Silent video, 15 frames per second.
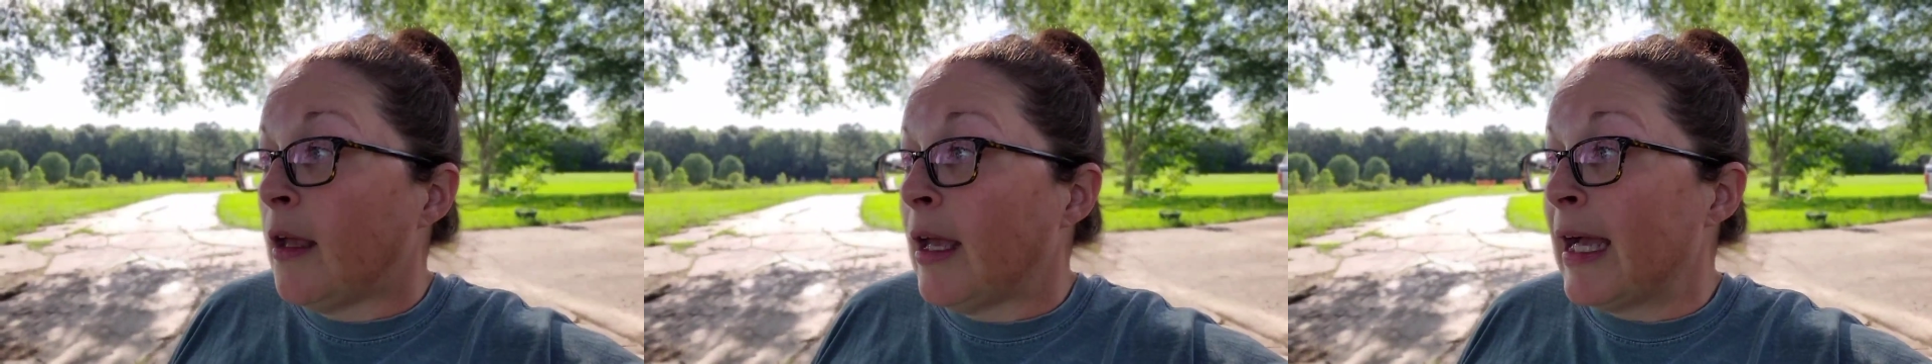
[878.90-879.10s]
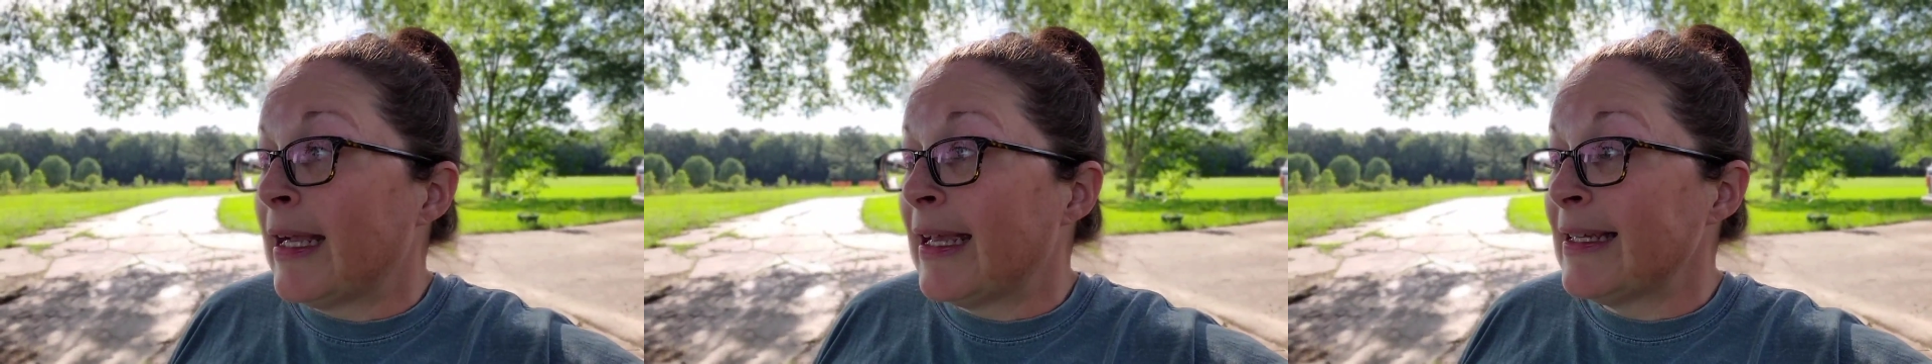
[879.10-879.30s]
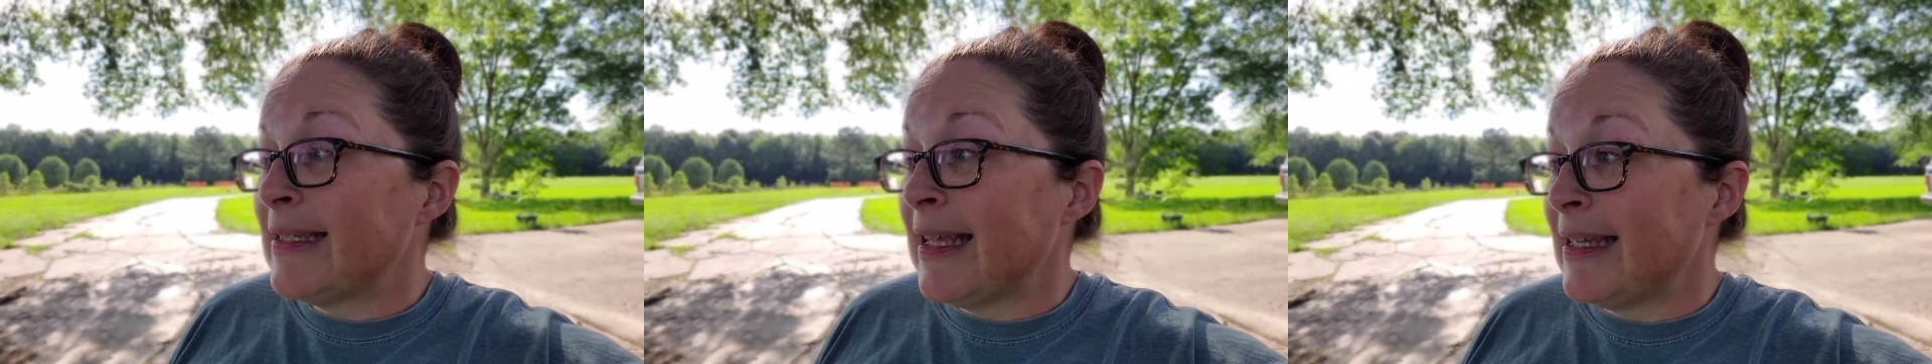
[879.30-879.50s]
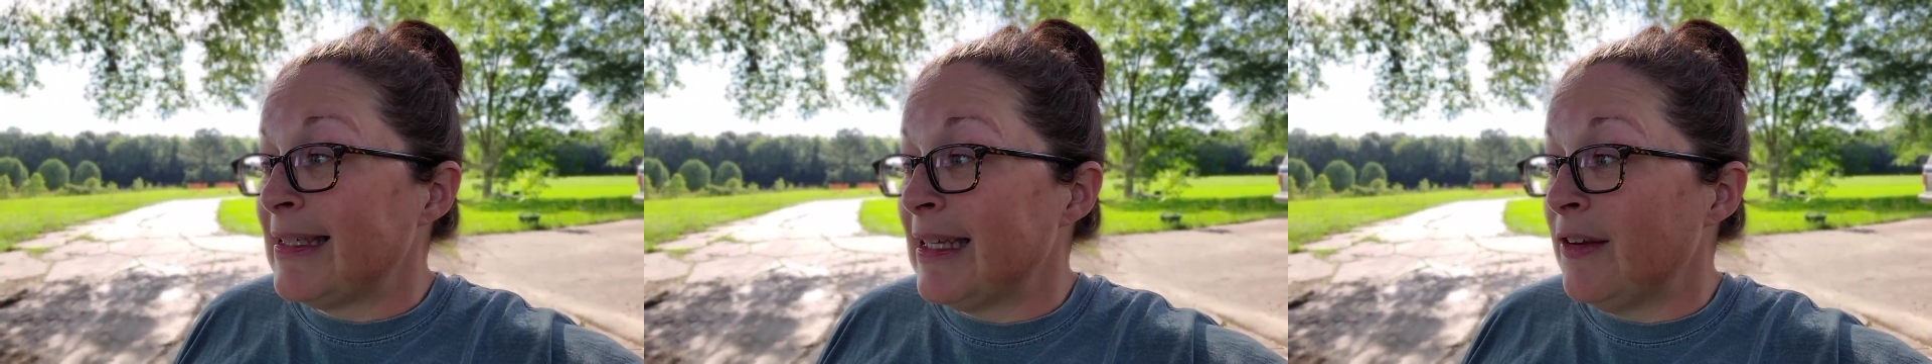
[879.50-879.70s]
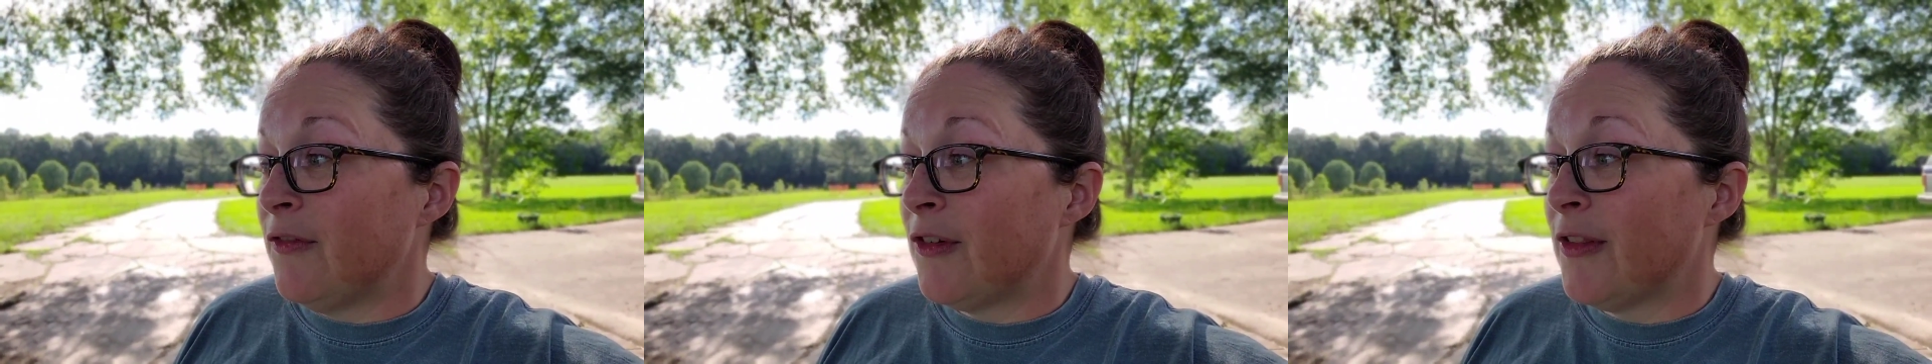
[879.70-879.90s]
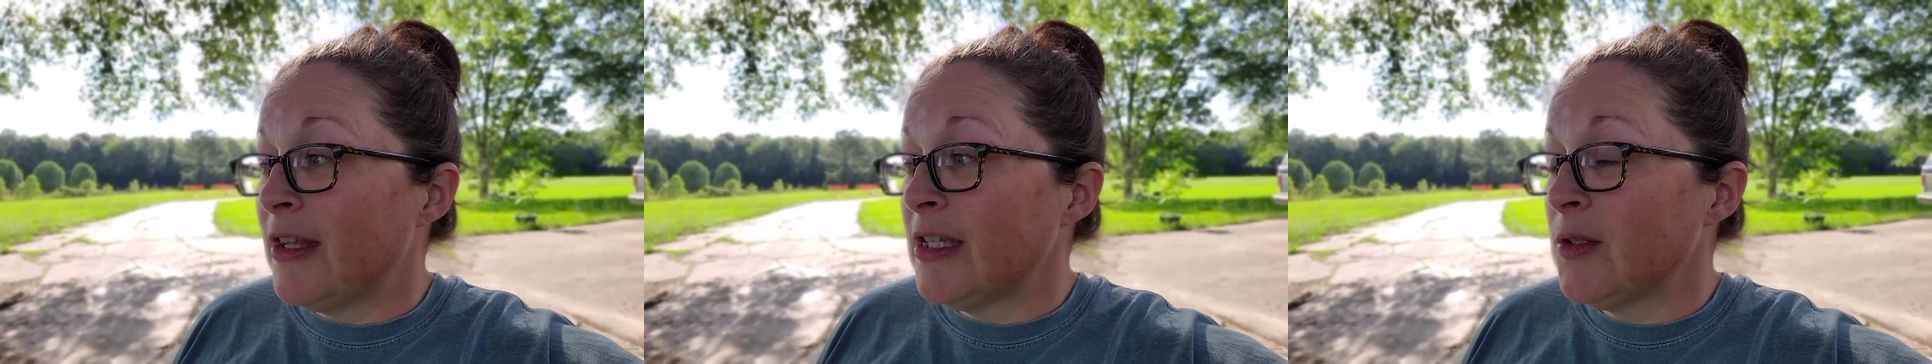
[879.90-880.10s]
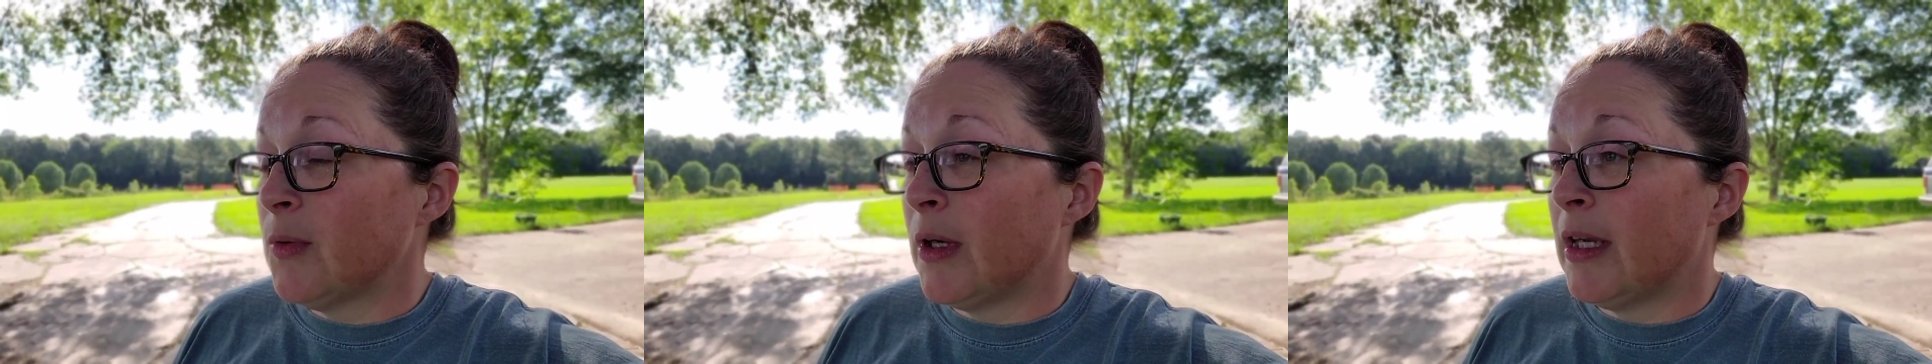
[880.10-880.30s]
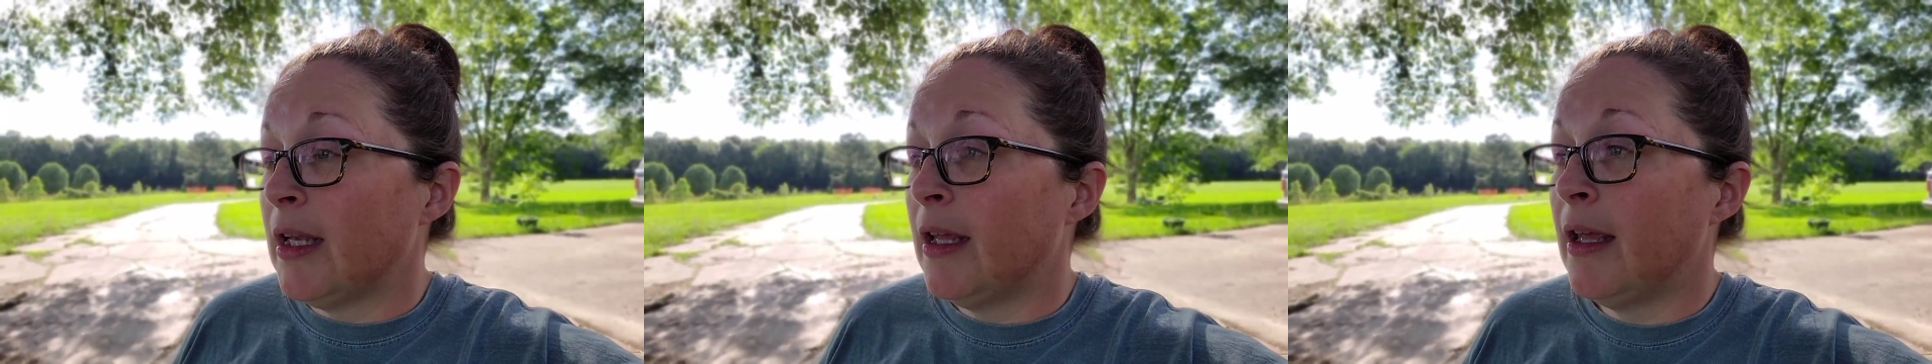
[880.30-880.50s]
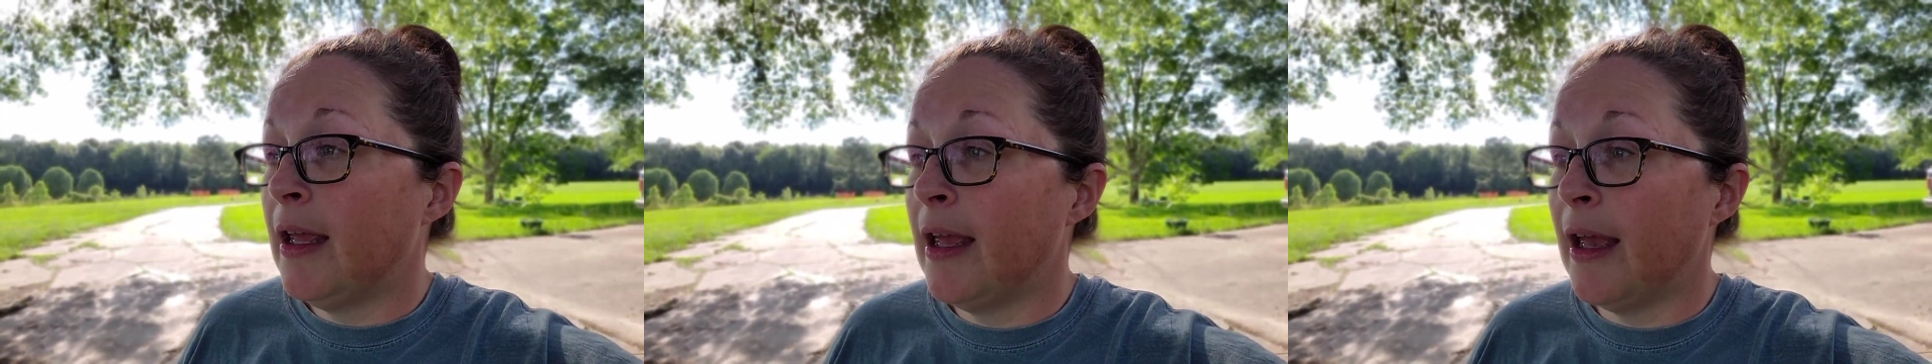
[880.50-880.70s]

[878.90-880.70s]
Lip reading: I guess that's it for this one.